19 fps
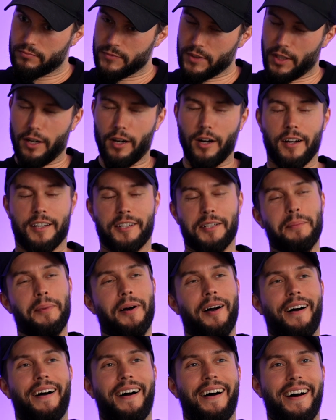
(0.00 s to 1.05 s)
Oh, come
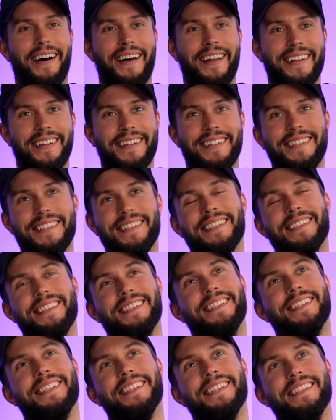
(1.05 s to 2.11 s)
on.
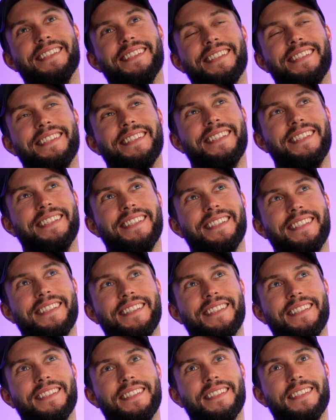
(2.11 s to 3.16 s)

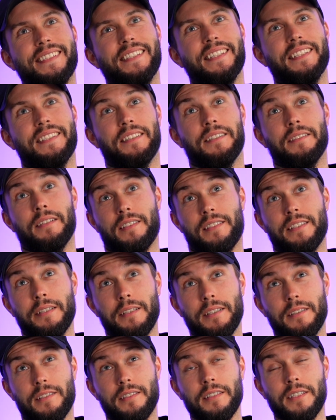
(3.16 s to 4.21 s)
Uh, it's the
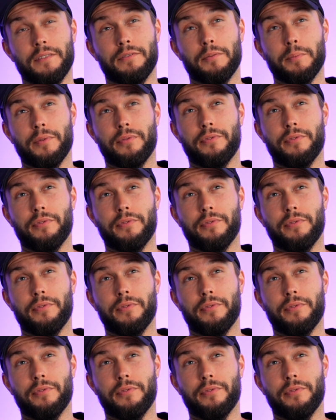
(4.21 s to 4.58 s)
stealing from a